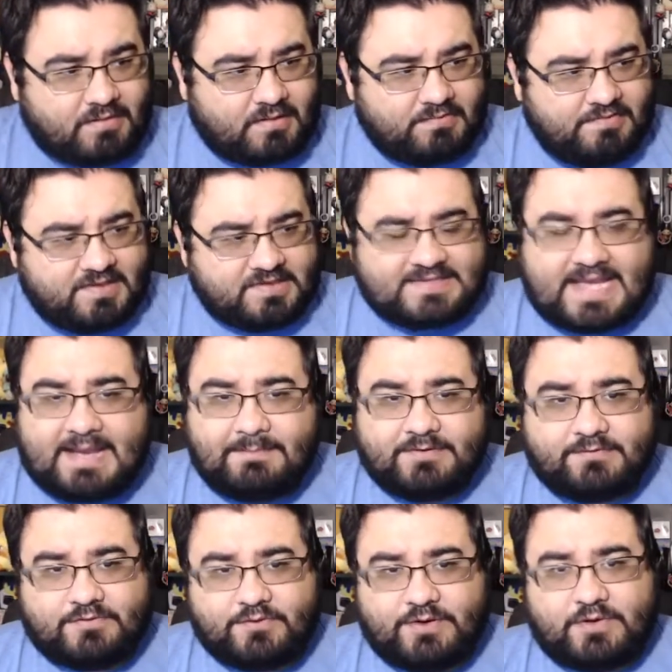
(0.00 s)
this happened
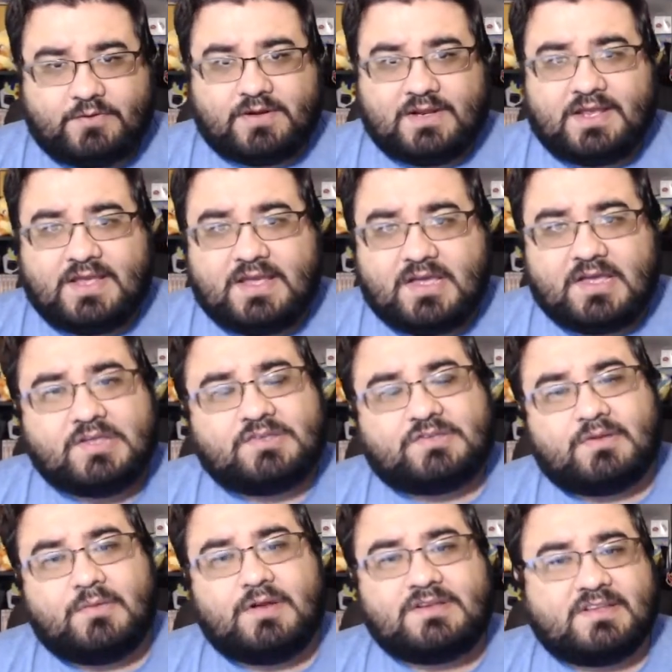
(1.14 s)
frequently, so
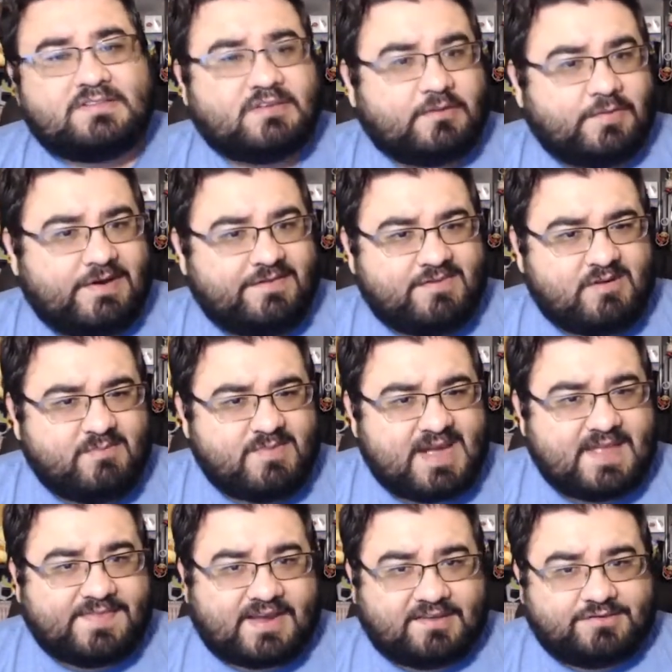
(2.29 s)
much that Senri felt
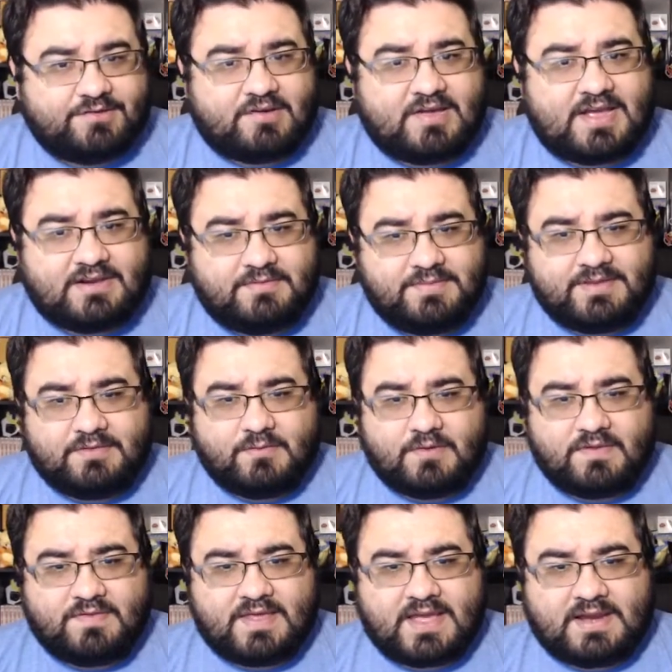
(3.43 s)
bad that Kasuto had to be the
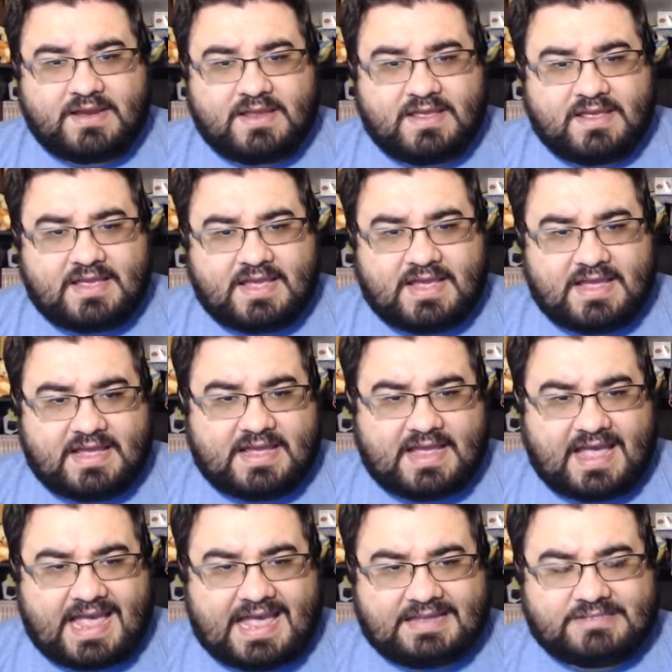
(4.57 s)
one that
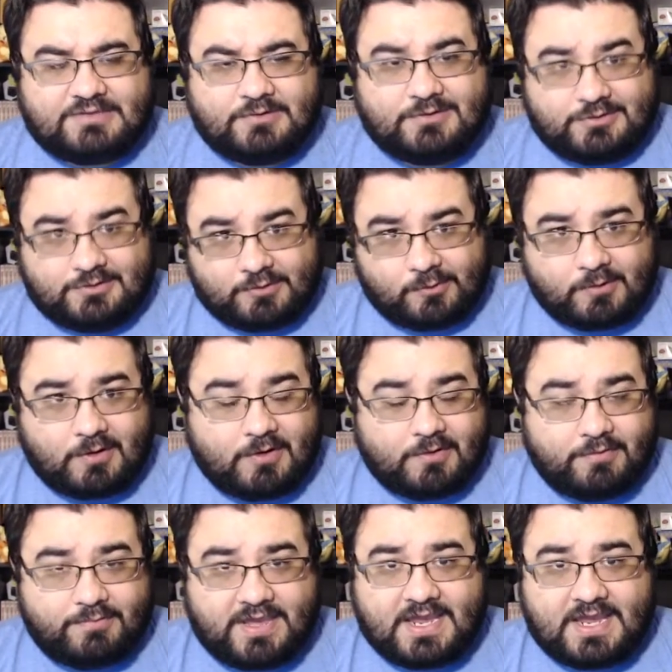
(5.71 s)
had to endure all the
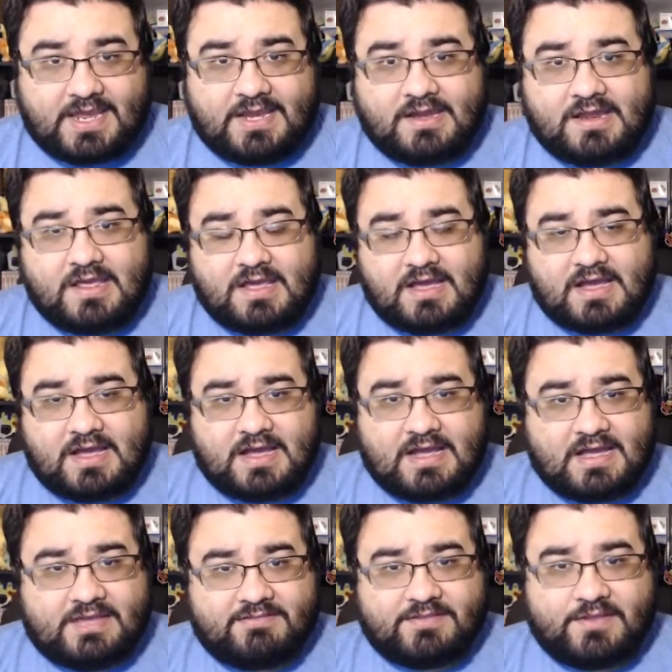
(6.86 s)
pain.
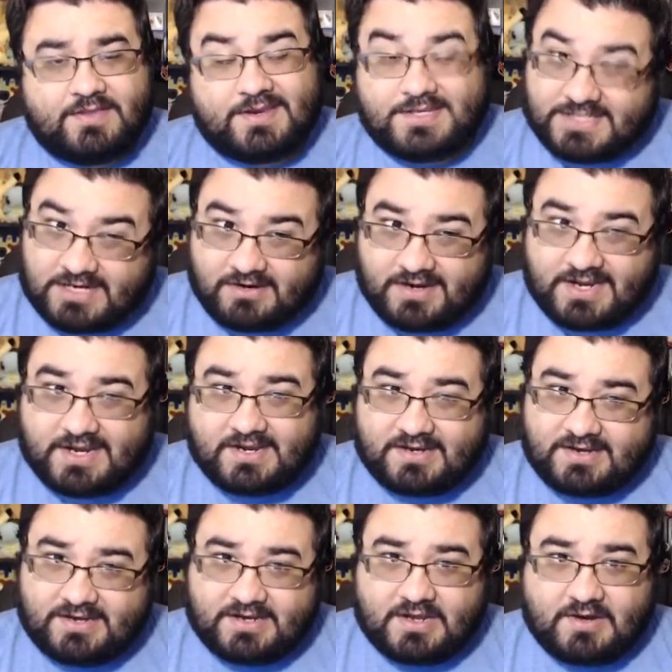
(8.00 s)
Even though they shared it,
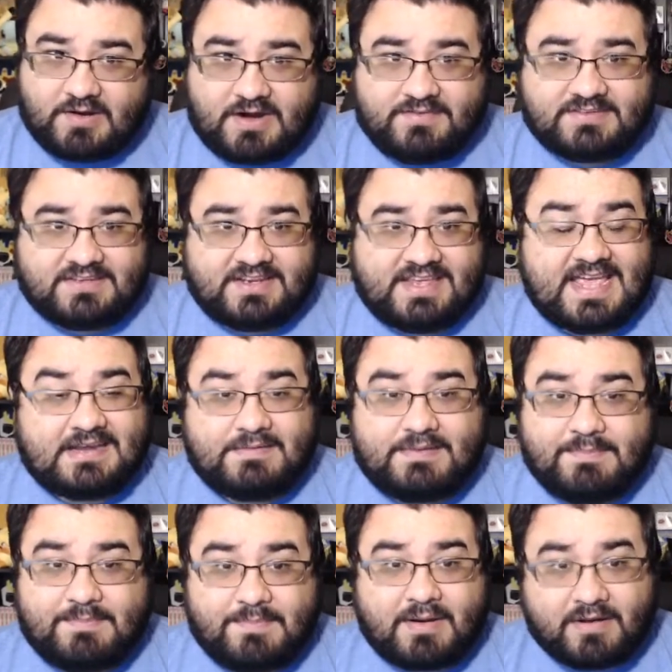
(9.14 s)
you know, obviously he had to be
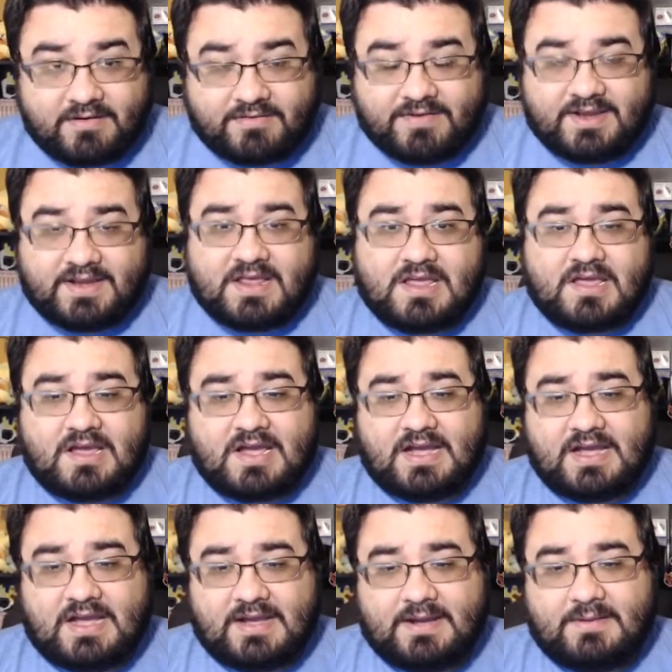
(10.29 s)
part of it.
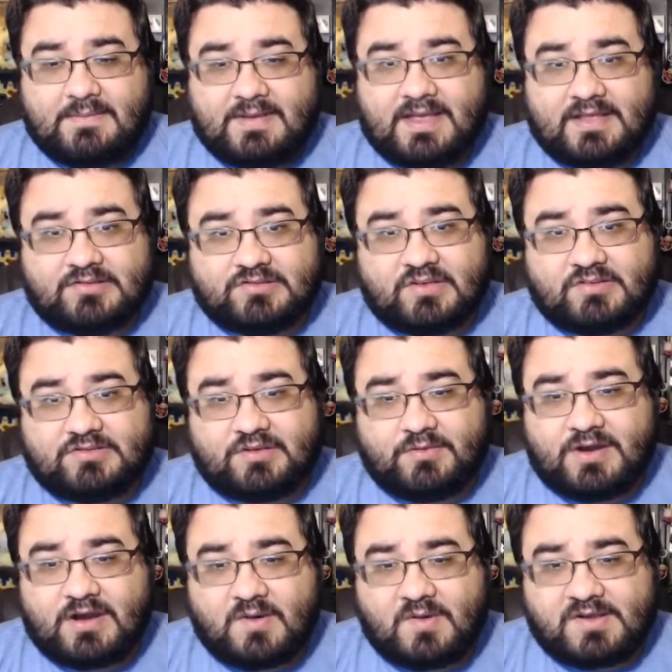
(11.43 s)
And so
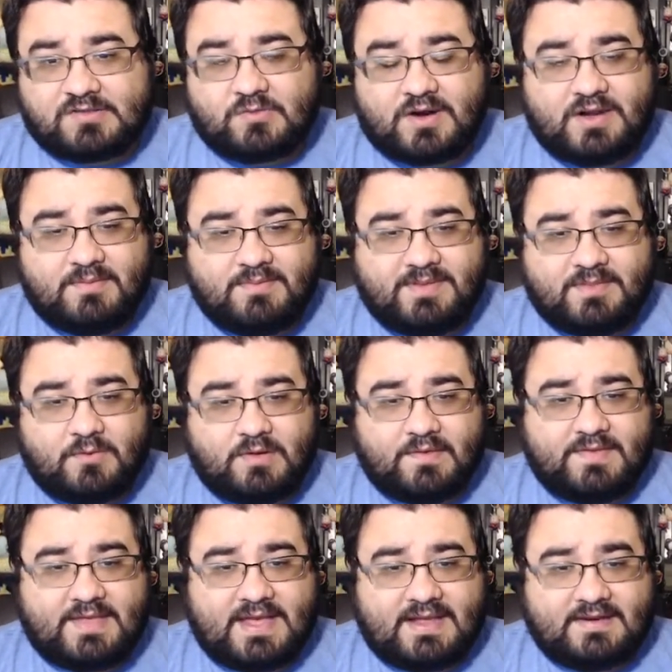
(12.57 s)
Senri always wanted to be the one
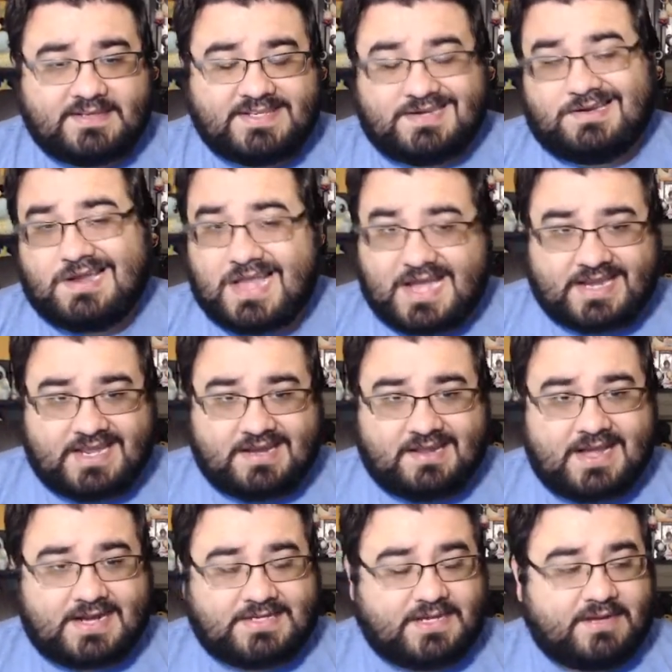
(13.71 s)
that did not get
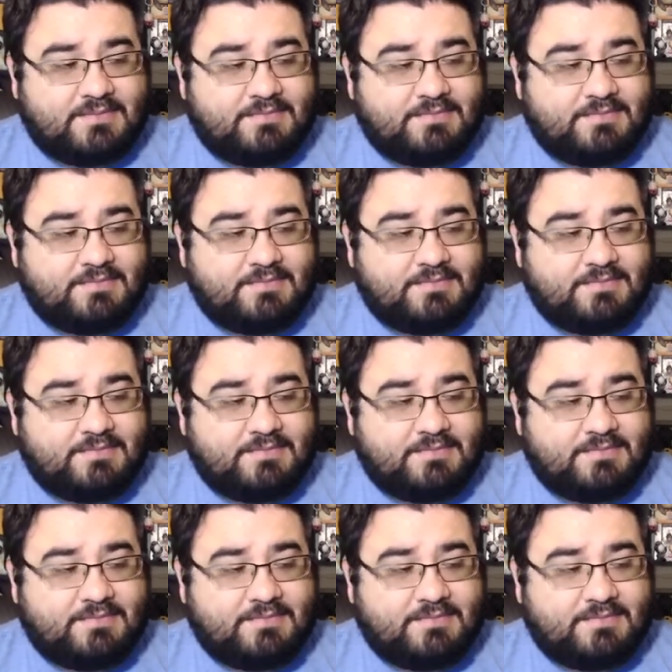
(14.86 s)
locked up.